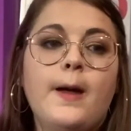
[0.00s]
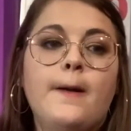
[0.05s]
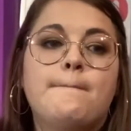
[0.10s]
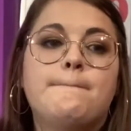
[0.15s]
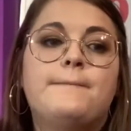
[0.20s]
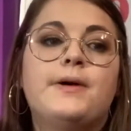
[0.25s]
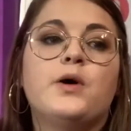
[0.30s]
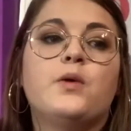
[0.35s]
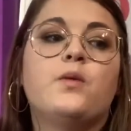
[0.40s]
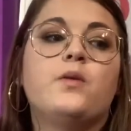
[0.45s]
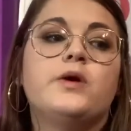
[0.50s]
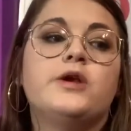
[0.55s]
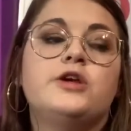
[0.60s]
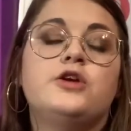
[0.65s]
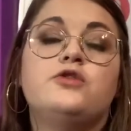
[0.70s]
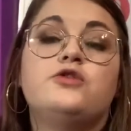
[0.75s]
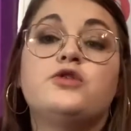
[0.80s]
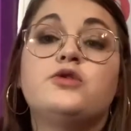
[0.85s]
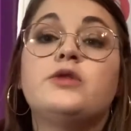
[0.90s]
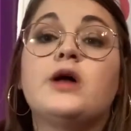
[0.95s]
But when you
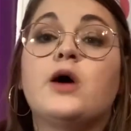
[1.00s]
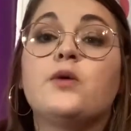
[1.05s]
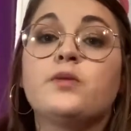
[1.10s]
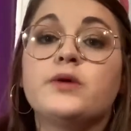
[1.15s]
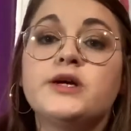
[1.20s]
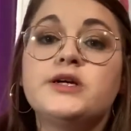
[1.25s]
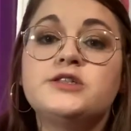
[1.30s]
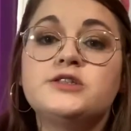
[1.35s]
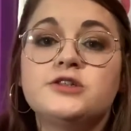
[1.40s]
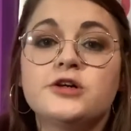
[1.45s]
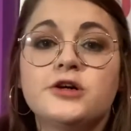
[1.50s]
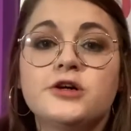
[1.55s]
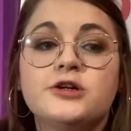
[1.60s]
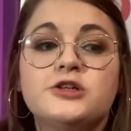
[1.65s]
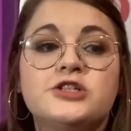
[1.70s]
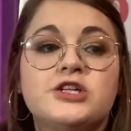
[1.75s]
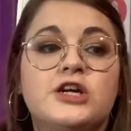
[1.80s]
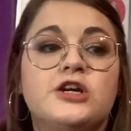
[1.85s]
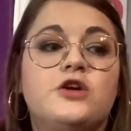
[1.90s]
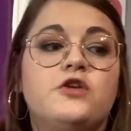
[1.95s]
do that
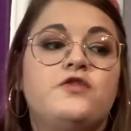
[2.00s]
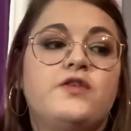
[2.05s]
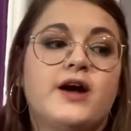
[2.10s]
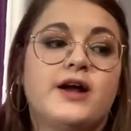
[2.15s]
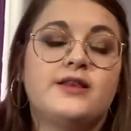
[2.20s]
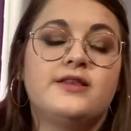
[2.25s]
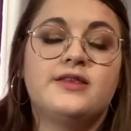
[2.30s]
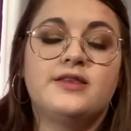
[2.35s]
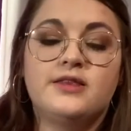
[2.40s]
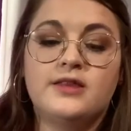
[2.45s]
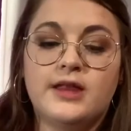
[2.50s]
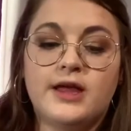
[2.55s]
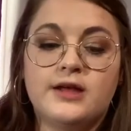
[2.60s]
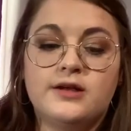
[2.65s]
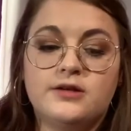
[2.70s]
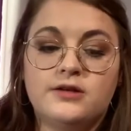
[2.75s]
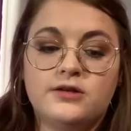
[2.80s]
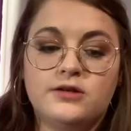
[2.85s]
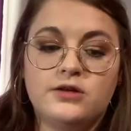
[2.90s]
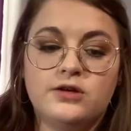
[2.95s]
research and you find that,
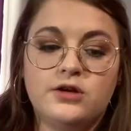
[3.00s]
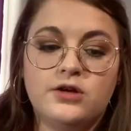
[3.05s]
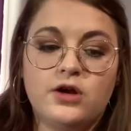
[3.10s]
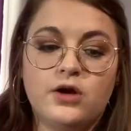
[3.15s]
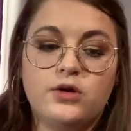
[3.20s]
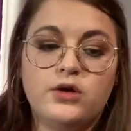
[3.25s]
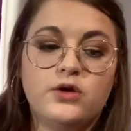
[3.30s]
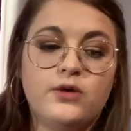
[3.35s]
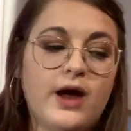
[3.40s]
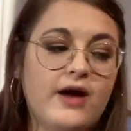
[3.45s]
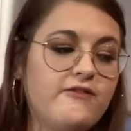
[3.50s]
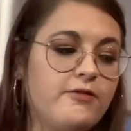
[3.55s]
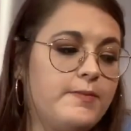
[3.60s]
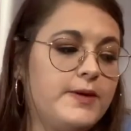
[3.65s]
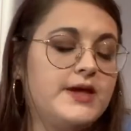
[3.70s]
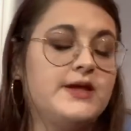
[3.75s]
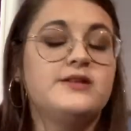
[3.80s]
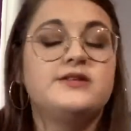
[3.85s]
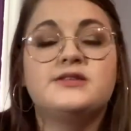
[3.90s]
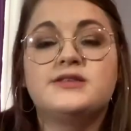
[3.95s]
you know, you have a
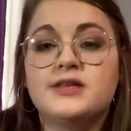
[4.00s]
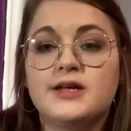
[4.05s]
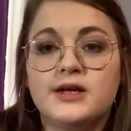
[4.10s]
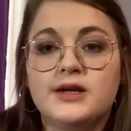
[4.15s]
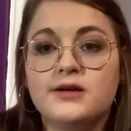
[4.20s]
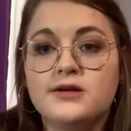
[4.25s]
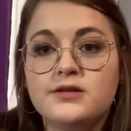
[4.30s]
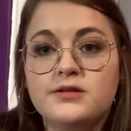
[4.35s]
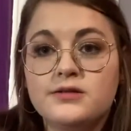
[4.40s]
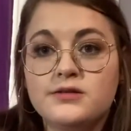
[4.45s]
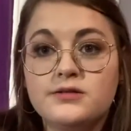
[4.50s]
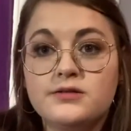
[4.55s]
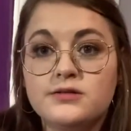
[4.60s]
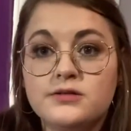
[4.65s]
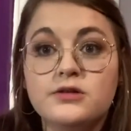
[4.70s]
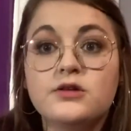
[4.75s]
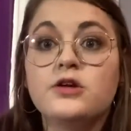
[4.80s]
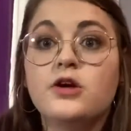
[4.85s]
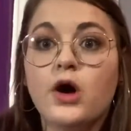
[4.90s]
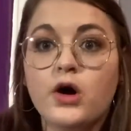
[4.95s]
piece that
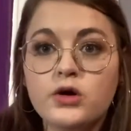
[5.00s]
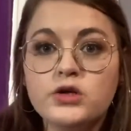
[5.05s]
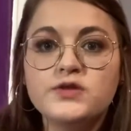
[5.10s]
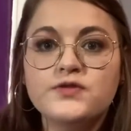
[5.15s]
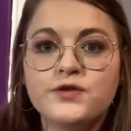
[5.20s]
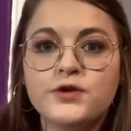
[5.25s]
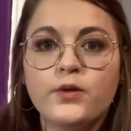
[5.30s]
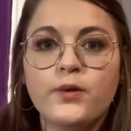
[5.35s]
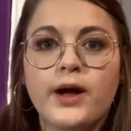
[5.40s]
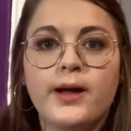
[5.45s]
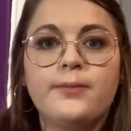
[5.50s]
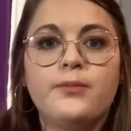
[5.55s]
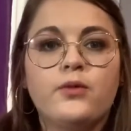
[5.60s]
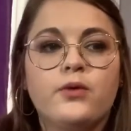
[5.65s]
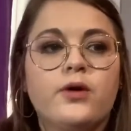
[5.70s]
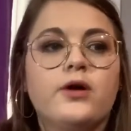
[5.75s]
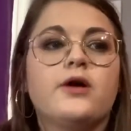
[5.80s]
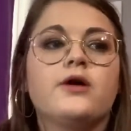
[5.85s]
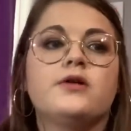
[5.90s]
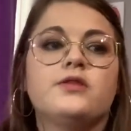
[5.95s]
goes for way
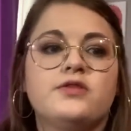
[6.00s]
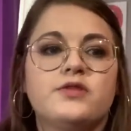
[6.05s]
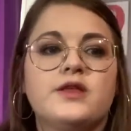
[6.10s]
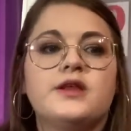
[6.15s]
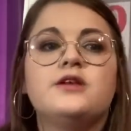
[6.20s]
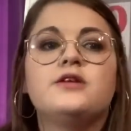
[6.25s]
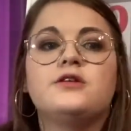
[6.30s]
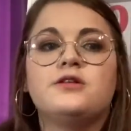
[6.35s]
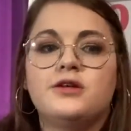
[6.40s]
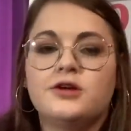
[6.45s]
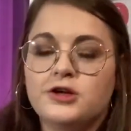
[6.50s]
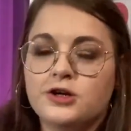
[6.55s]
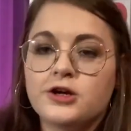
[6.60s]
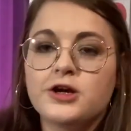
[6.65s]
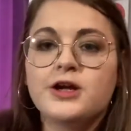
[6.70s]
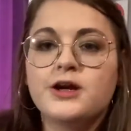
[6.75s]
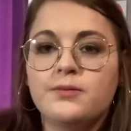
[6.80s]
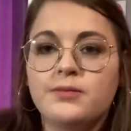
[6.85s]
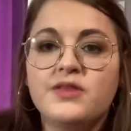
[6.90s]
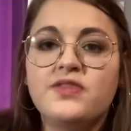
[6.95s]
more, then you're
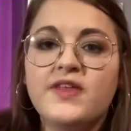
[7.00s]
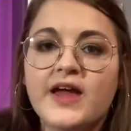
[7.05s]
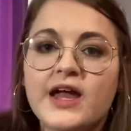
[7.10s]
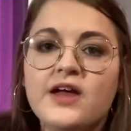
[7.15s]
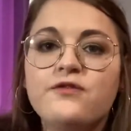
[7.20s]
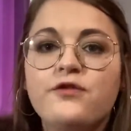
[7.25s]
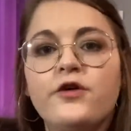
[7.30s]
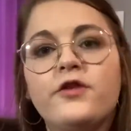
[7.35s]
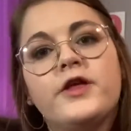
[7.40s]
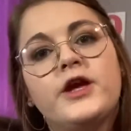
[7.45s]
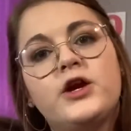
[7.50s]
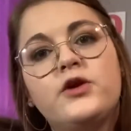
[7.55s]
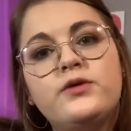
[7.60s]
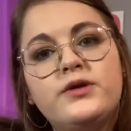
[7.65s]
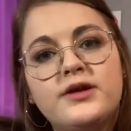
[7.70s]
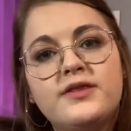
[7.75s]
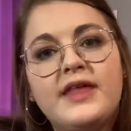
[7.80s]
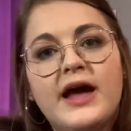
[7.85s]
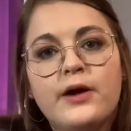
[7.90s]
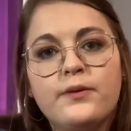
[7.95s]
gonna be thankful that you
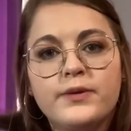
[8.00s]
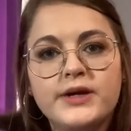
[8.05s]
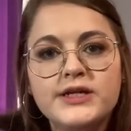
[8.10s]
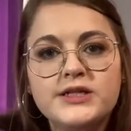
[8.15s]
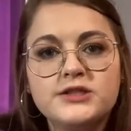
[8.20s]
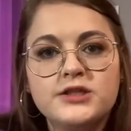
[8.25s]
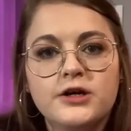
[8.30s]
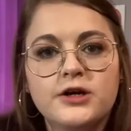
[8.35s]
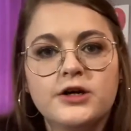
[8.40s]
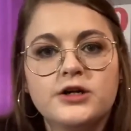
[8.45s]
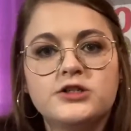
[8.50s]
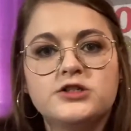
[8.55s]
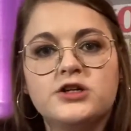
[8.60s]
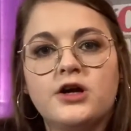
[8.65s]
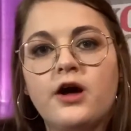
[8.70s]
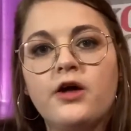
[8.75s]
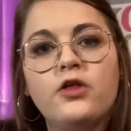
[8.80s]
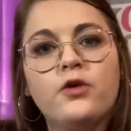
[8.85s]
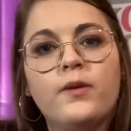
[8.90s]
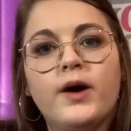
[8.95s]
did that research.
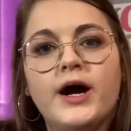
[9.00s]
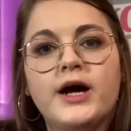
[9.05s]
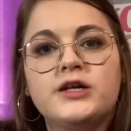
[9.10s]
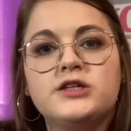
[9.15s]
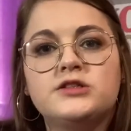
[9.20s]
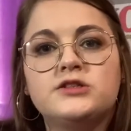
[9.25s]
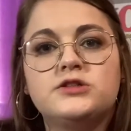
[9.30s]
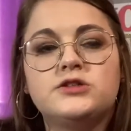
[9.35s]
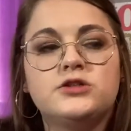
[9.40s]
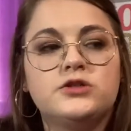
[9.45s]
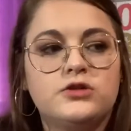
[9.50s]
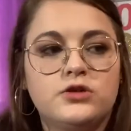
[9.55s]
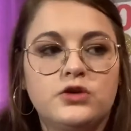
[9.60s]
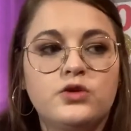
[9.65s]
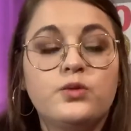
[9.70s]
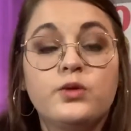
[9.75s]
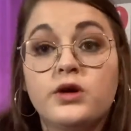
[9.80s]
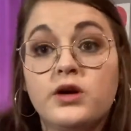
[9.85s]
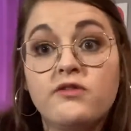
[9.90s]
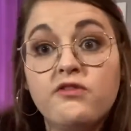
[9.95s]
Otherwise, you
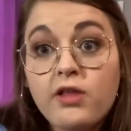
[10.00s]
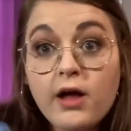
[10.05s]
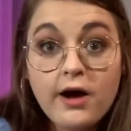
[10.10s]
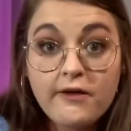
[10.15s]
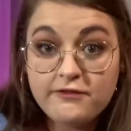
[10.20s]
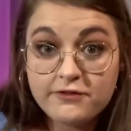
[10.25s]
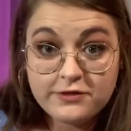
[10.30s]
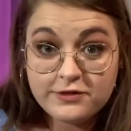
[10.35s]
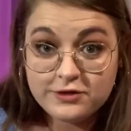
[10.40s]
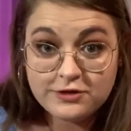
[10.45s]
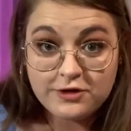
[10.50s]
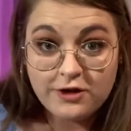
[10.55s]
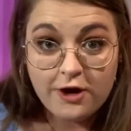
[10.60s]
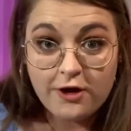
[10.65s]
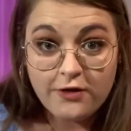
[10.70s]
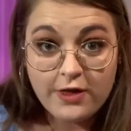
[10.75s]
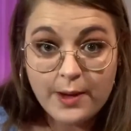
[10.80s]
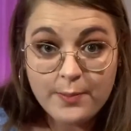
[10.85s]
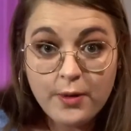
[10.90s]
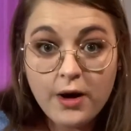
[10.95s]
would have lost all
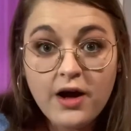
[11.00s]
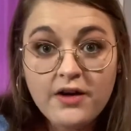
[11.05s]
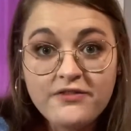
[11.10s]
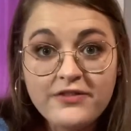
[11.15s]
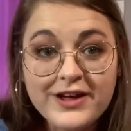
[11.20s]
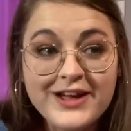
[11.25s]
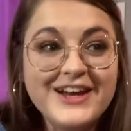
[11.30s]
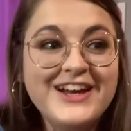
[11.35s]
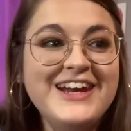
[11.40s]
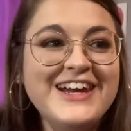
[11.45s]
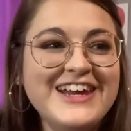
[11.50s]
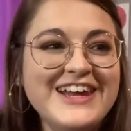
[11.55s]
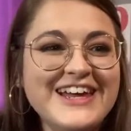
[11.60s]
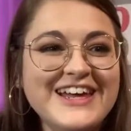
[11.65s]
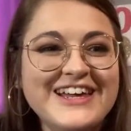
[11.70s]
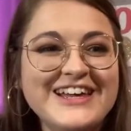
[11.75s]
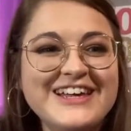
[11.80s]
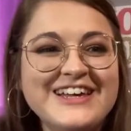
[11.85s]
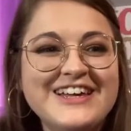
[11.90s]
that profit.